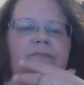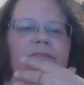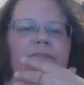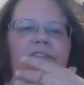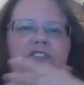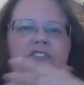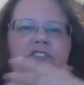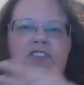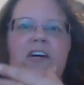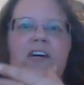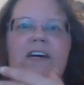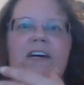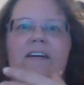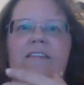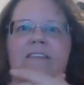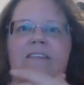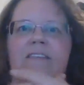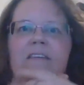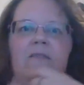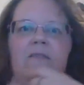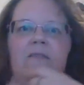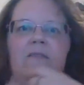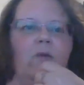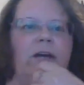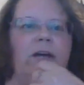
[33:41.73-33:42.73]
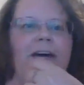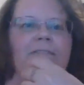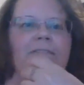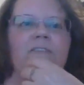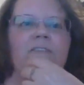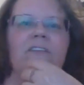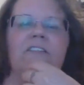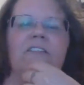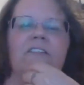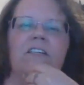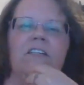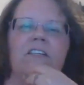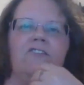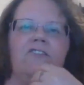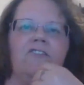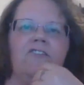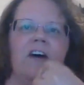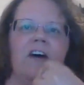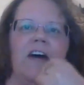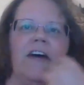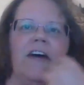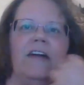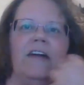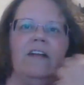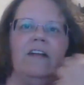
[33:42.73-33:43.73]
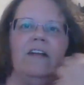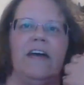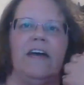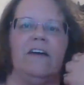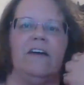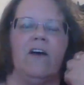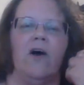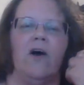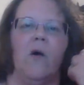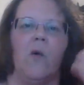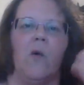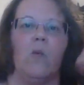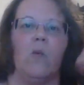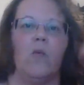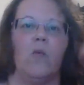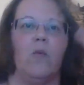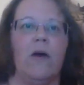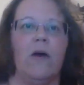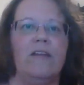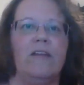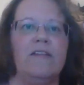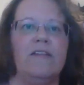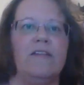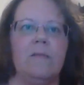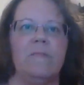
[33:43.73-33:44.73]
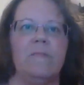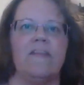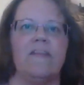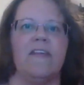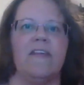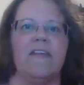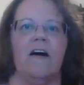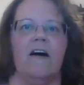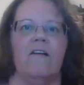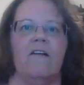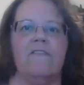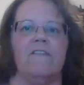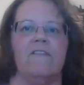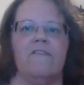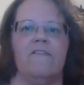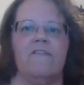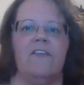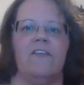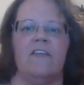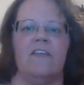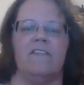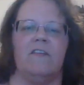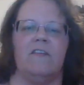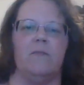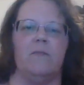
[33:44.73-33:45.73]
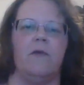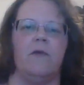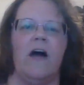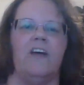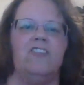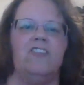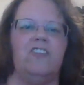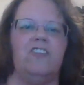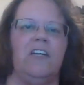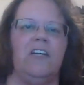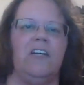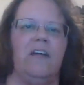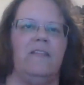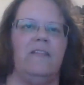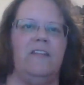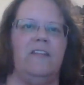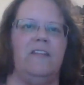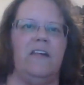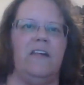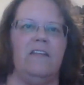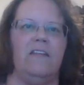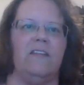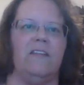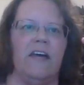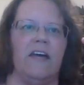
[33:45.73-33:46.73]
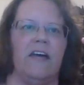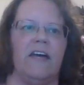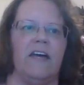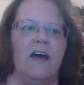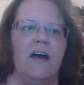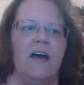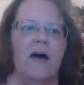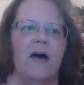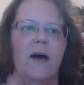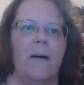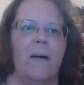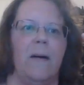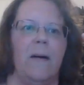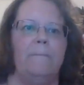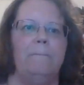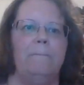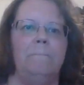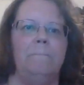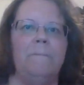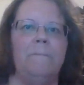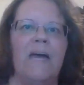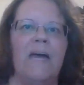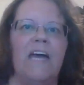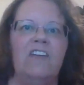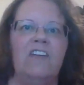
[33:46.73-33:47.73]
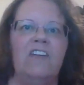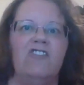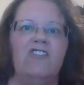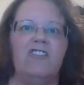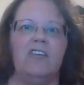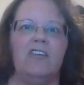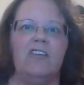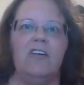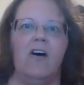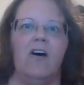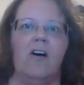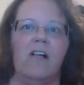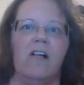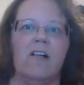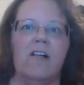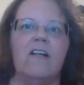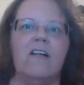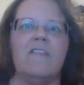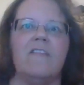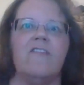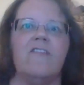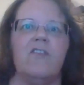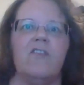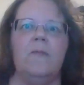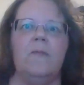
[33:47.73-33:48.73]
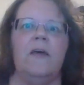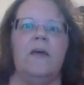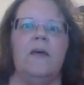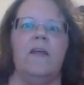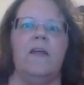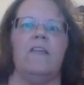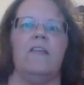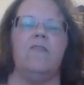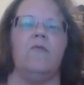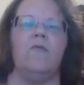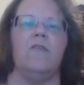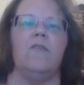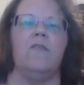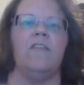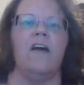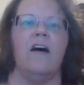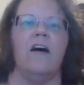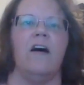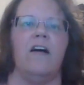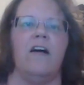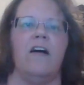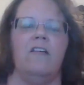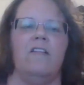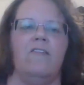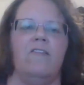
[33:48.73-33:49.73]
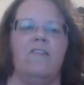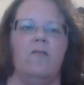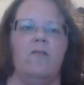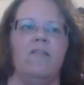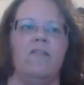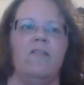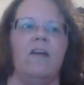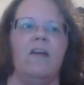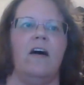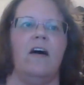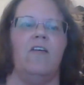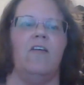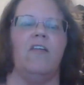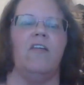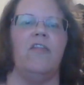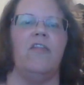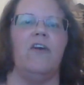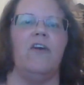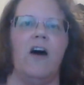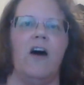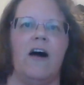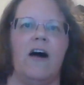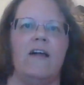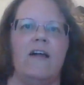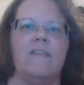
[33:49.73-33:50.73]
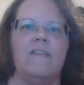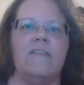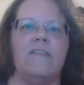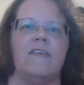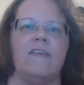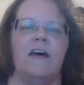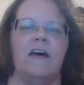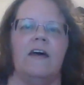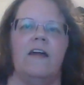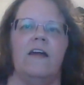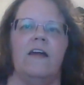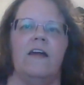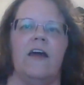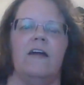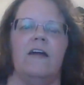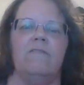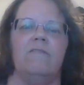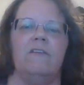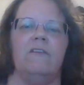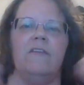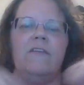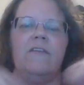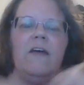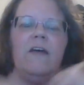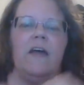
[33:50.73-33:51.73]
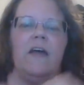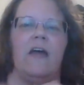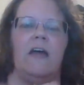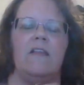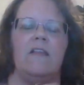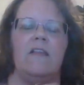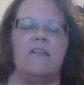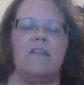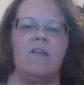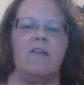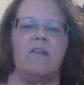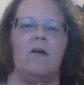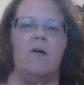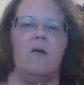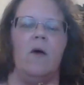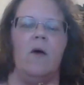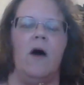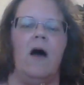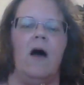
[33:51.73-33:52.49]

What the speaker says: tricks and whatever to try and like rid themselves of this depression and these like major all-consuming suicidal thoughts and everything. And so